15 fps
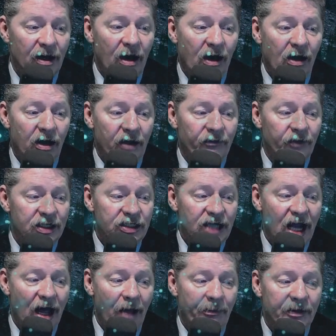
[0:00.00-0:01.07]
all of which
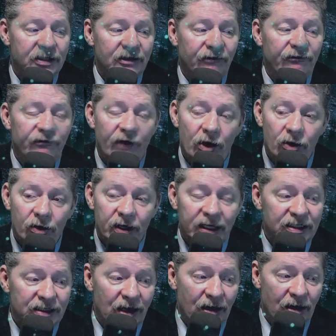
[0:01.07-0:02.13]
help us
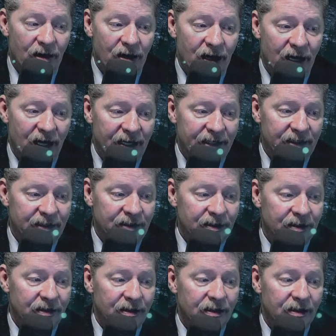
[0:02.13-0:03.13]
focus on